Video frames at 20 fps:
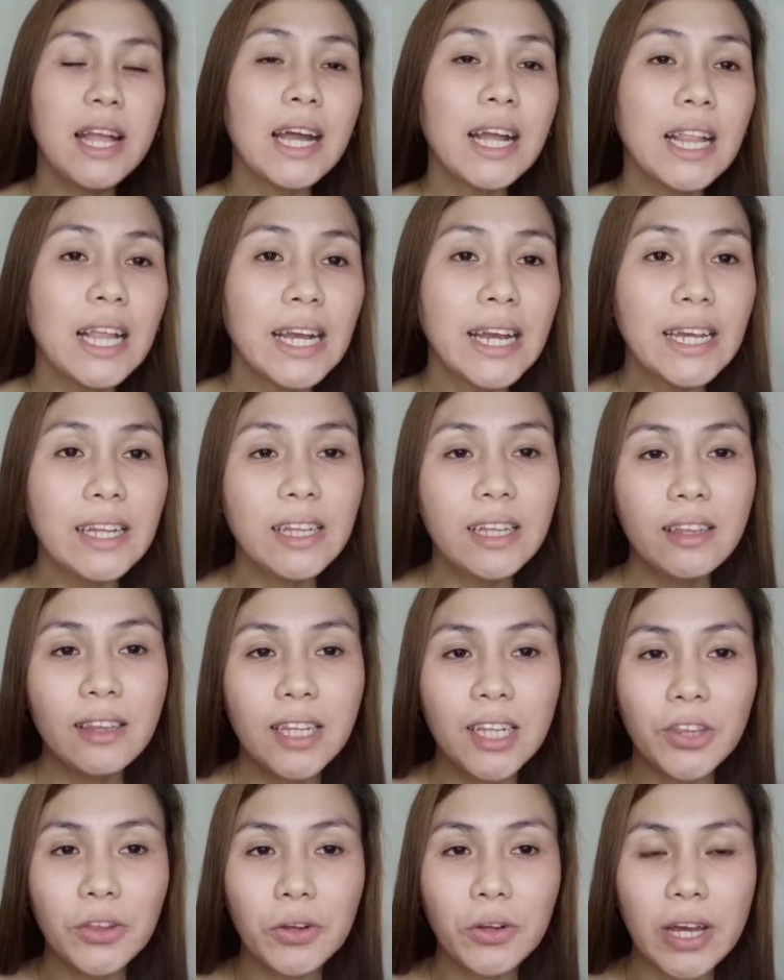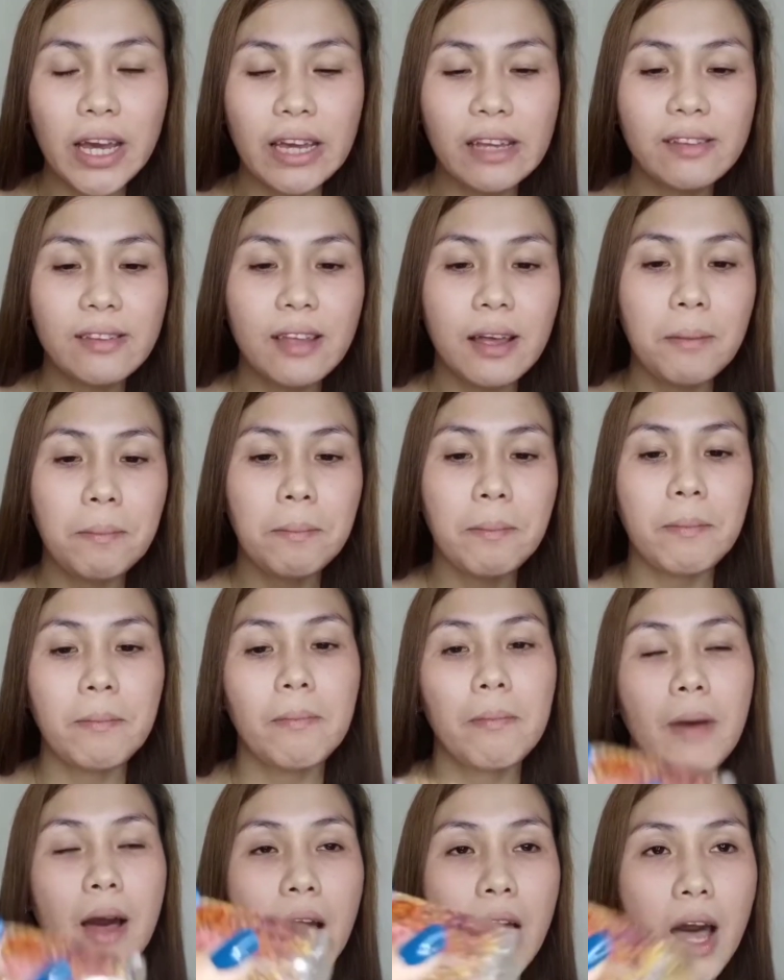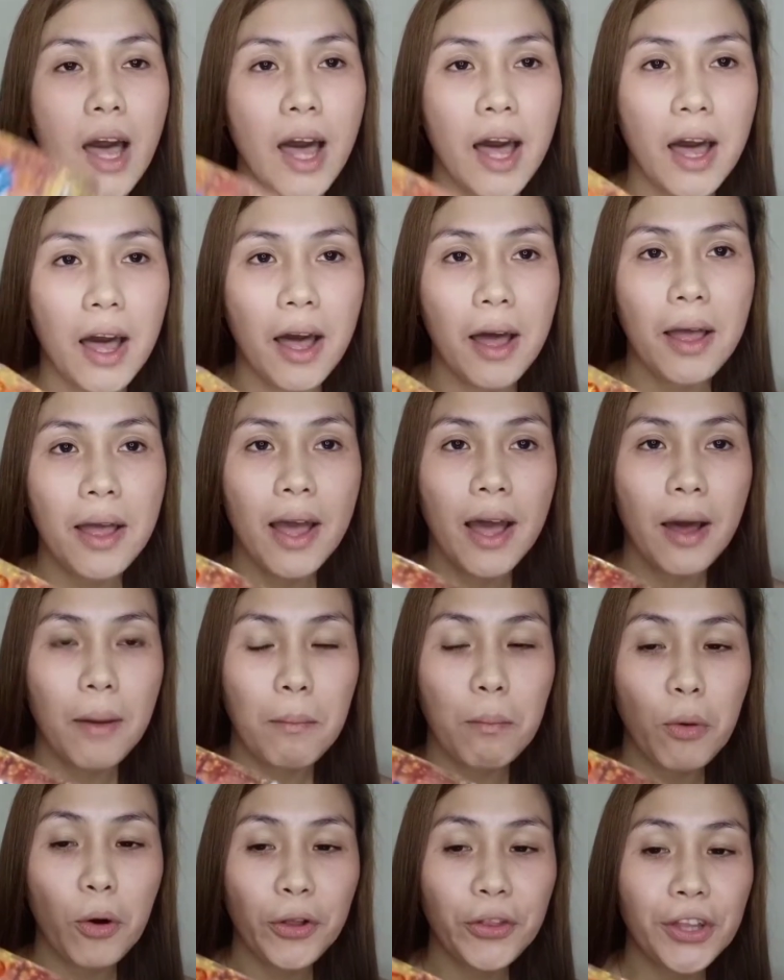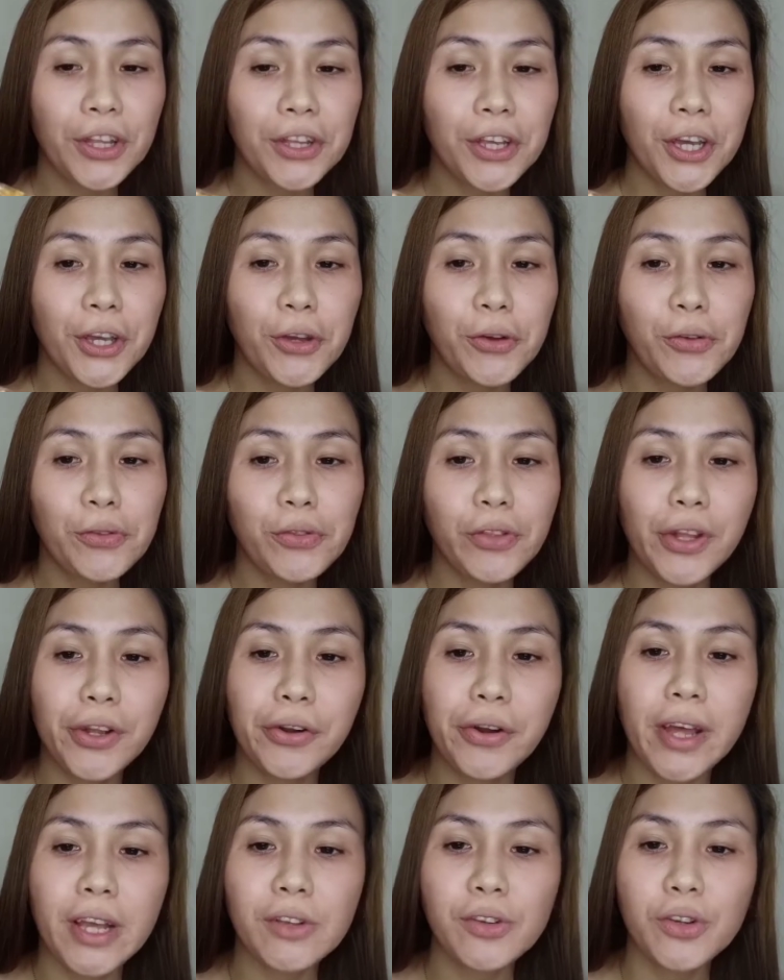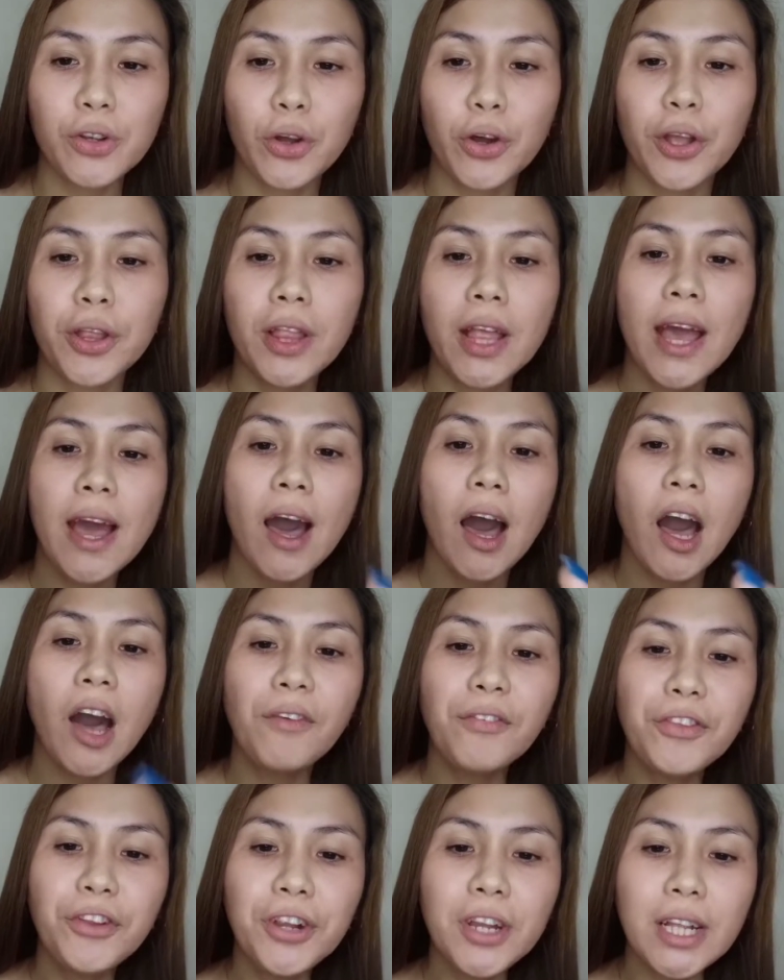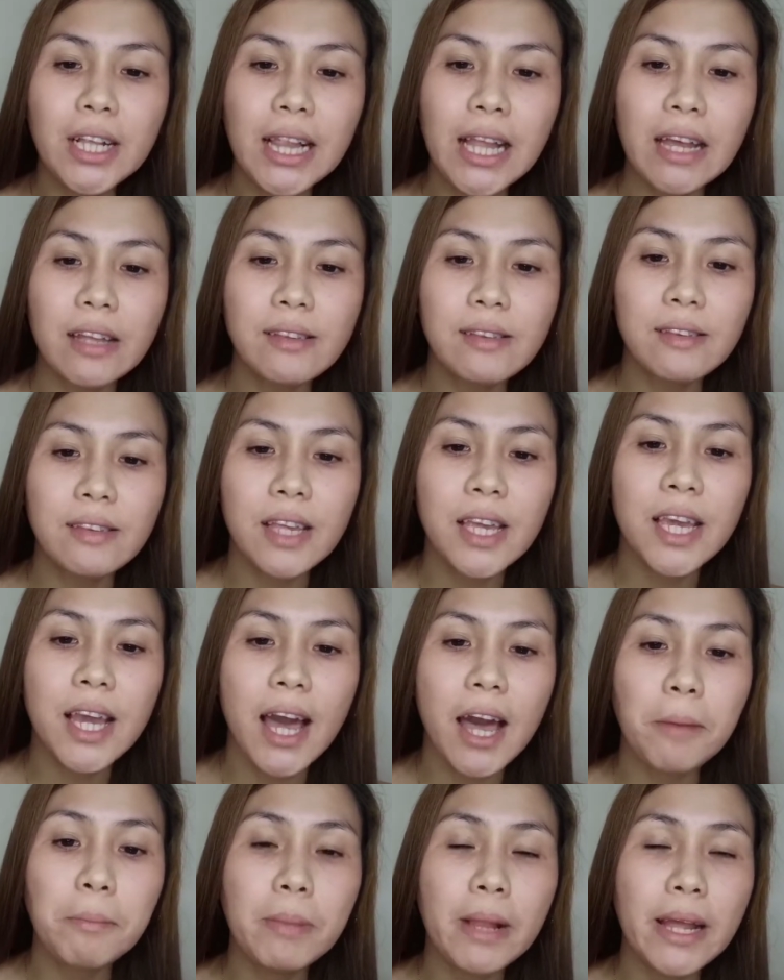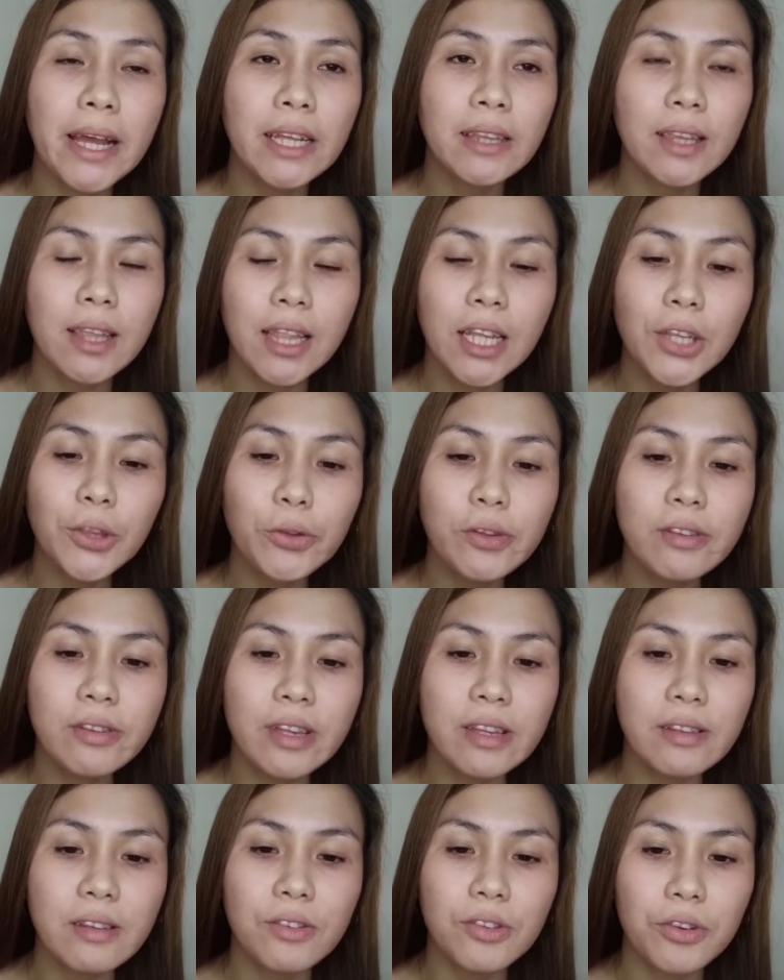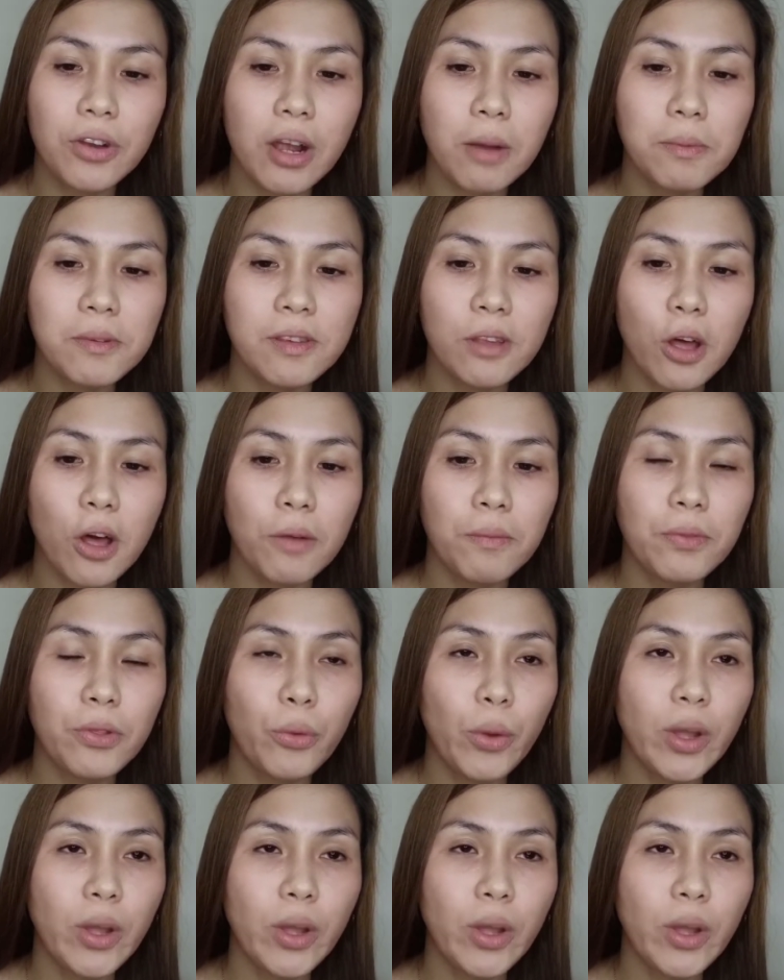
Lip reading: And nakalagay din dito guys sa bote niya yung direction. After cleansing, apply 3 to 6 drops of